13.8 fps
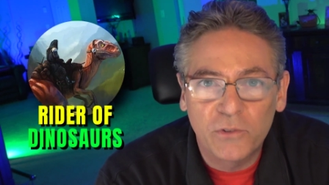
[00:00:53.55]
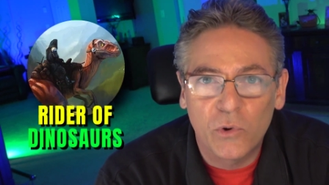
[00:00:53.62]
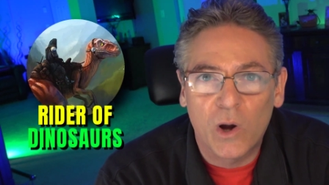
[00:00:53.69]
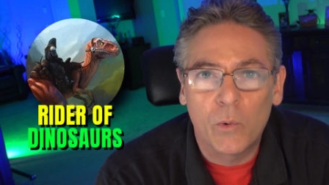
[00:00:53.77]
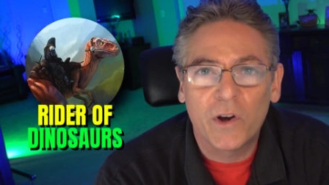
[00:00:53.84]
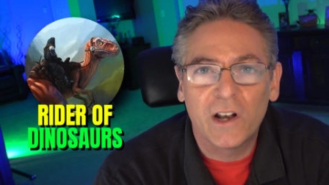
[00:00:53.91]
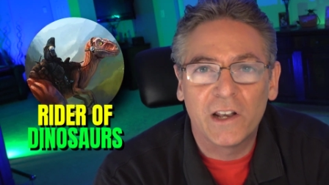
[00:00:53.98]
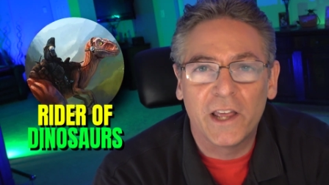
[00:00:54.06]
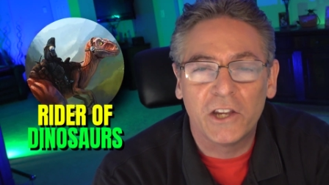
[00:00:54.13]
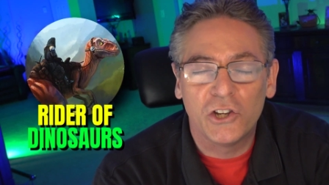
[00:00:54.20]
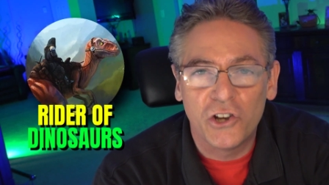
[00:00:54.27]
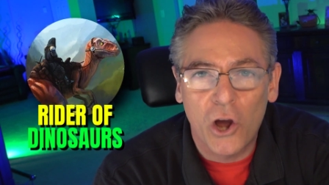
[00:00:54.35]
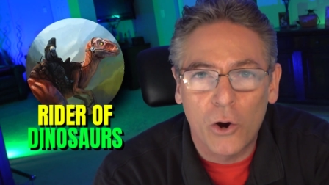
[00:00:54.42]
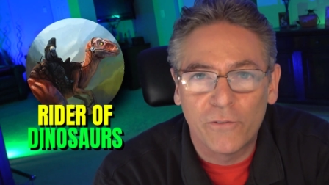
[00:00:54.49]
So I want to let
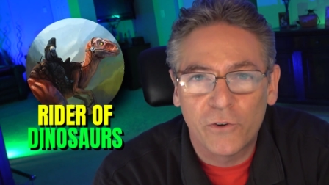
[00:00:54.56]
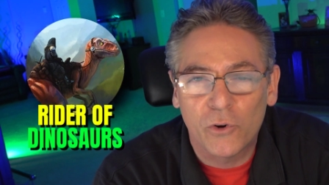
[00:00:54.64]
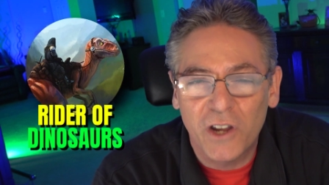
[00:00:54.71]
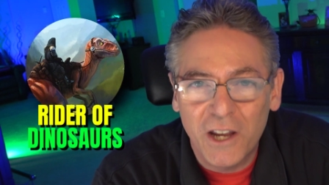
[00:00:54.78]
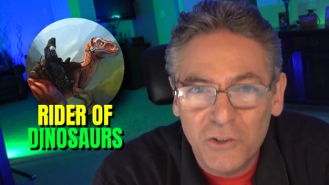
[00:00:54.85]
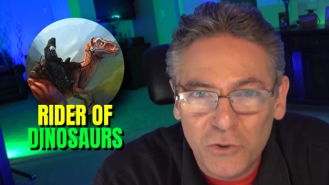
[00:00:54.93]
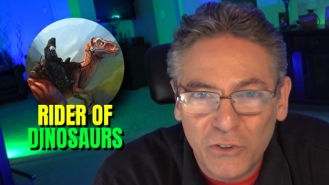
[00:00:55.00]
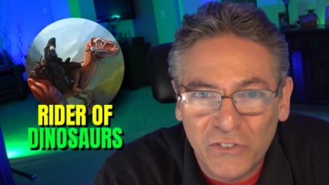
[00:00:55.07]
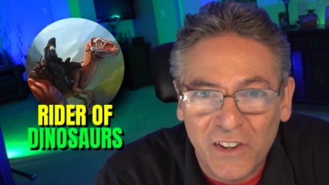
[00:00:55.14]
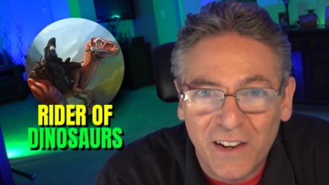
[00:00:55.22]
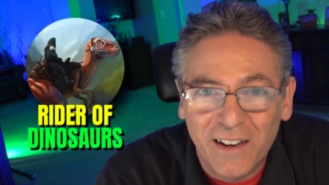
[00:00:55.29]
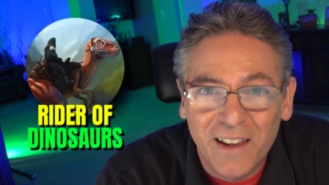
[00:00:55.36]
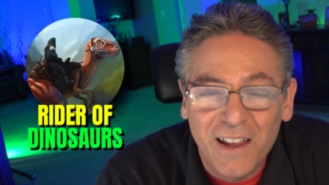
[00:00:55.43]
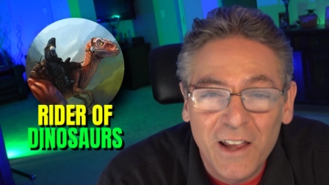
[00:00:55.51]
you know, if you're
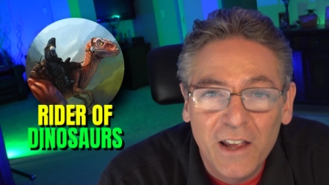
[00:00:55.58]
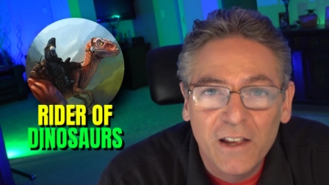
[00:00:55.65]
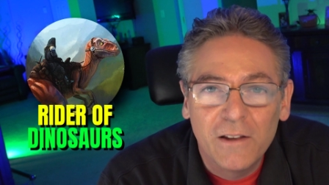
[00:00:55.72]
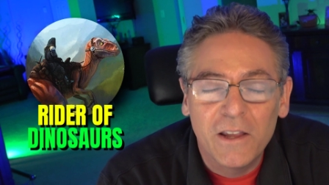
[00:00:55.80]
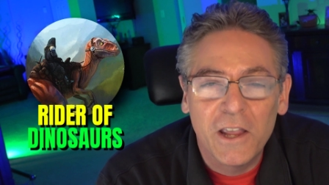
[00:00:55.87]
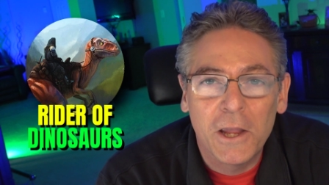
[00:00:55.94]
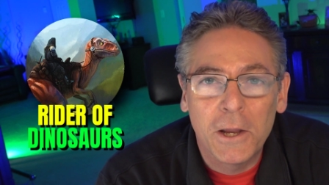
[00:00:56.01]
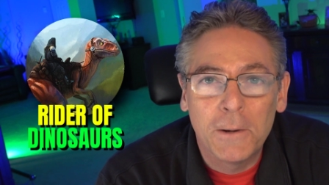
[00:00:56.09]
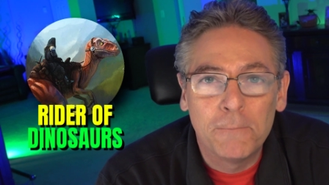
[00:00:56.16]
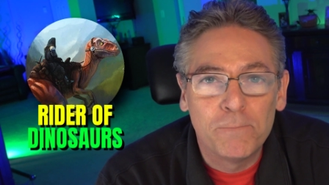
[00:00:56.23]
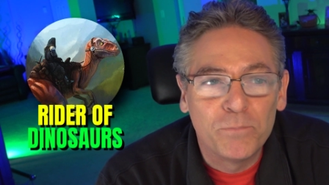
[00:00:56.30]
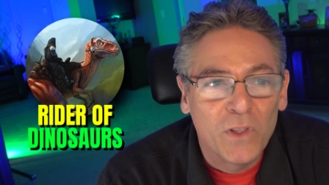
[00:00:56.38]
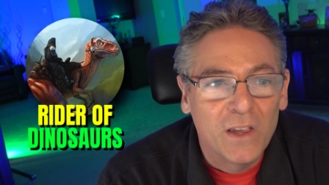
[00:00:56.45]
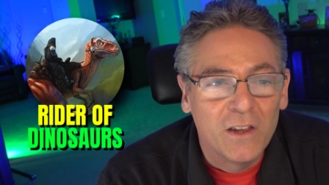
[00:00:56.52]
interested
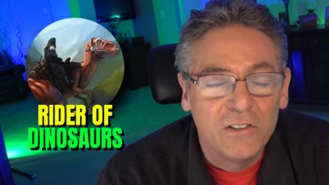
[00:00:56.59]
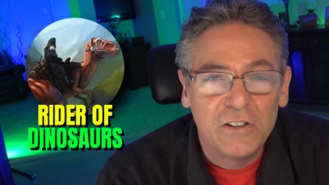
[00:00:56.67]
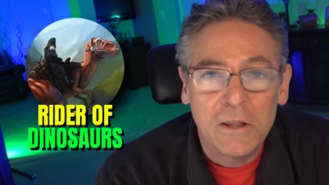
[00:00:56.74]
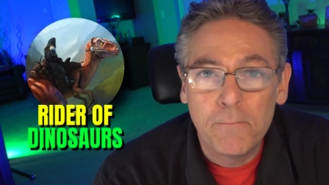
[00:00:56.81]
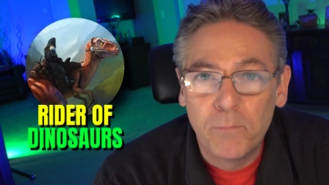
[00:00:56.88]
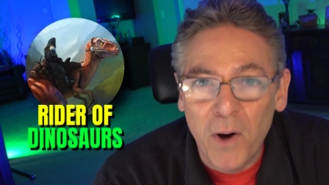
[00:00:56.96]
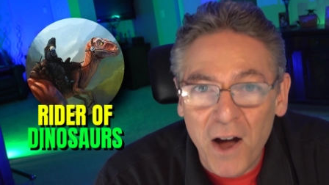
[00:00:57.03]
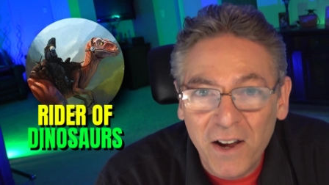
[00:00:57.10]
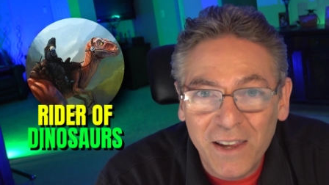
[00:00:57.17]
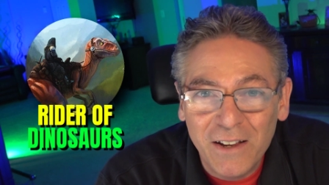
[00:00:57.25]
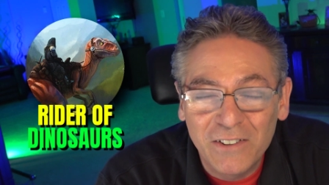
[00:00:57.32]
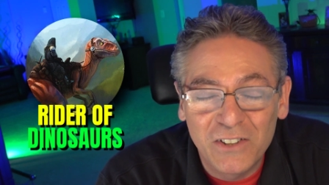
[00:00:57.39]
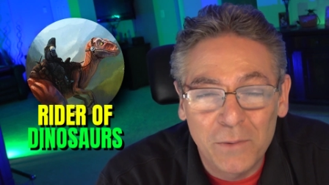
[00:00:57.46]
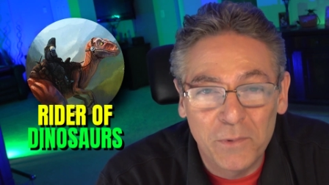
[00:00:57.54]
in
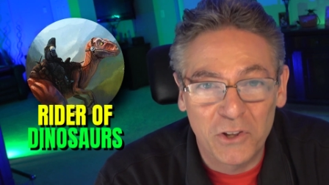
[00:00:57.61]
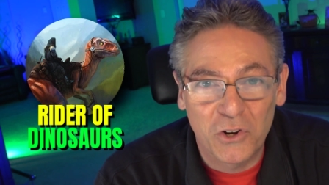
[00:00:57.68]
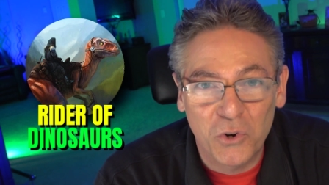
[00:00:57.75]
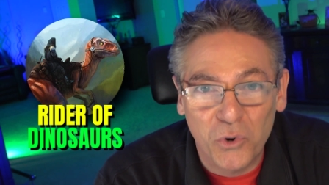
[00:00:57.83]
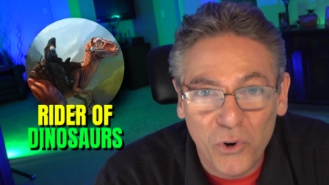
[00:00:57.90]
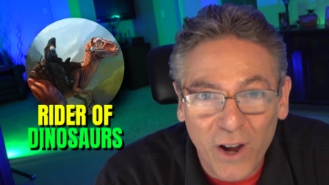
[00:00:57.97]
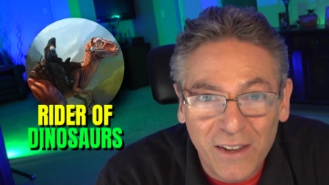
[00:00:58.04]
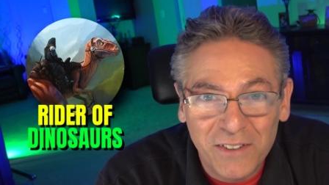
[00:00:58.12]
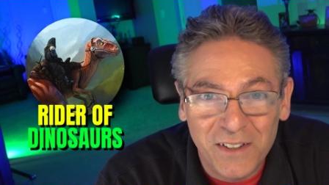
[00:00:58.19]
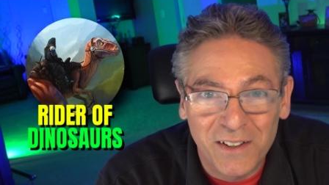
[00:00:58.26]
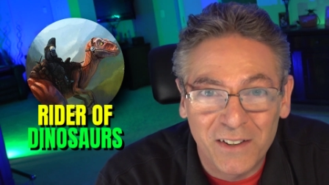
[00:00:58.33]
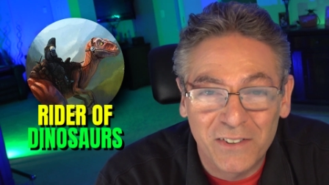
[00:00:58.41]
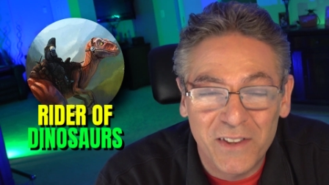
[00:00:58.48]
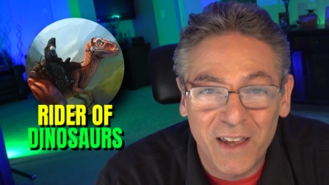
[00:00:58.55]
debunking some of the
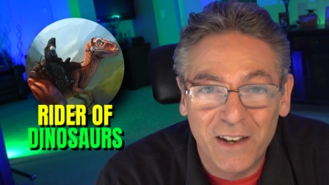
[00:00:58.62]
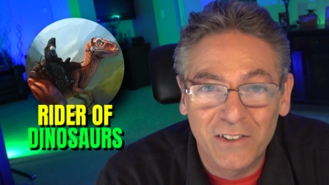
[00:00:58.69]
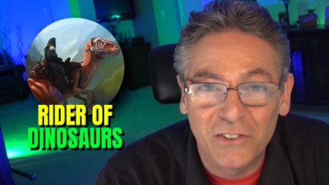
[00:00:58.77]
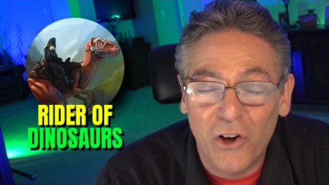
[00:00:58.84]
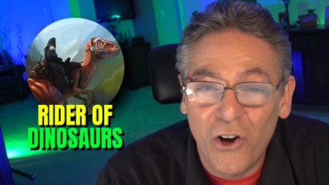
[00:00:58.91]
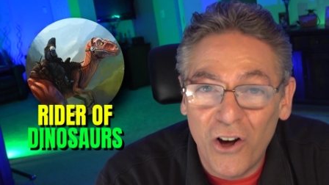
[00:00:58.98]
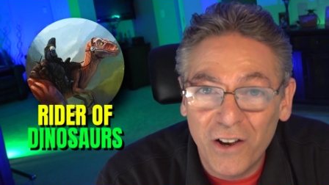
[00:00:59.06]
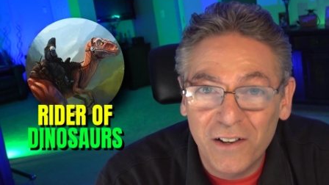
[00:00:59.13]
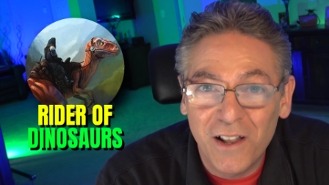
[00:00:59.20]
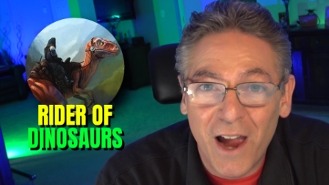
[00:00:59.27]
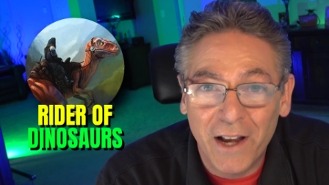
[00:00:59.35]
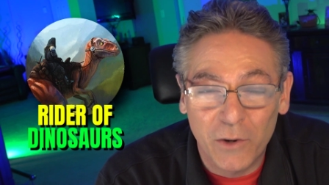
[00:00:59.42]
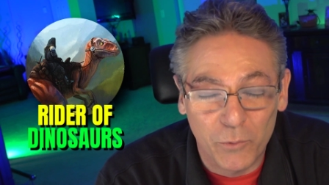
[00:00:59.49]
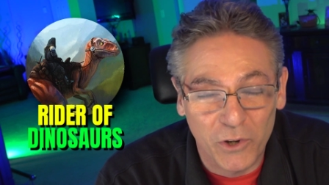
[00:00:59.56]
craziness that is
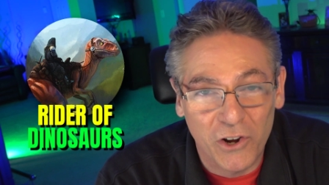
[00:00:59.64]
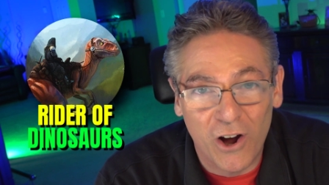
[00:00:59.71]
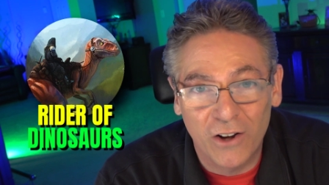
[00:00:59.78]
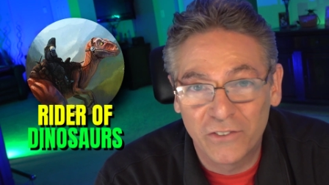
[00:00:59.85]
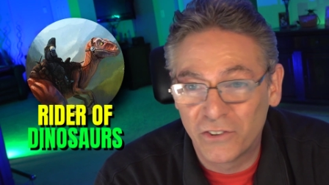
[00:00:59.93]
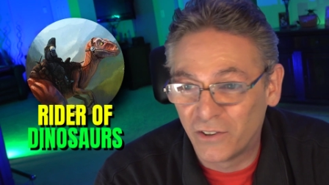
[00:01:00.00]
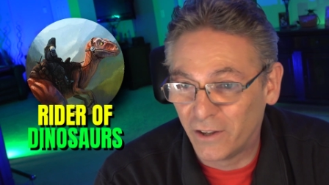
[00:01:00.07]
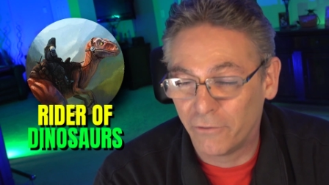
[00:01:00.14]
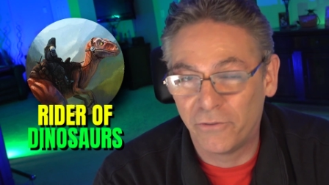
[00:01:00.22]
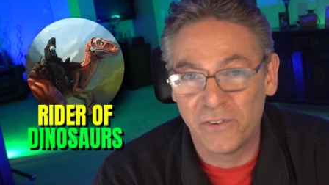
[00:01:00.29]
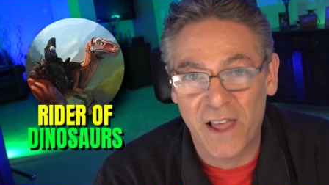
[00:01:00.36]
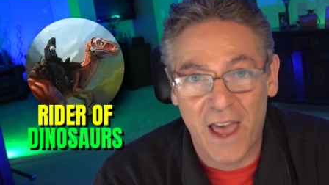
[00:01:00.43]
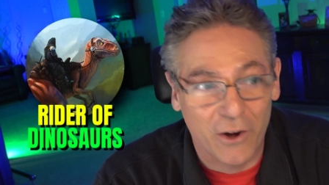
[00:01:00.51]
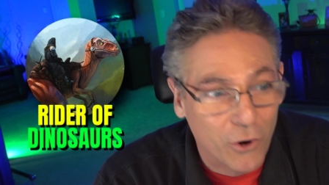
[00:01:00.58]
online in regards to like flat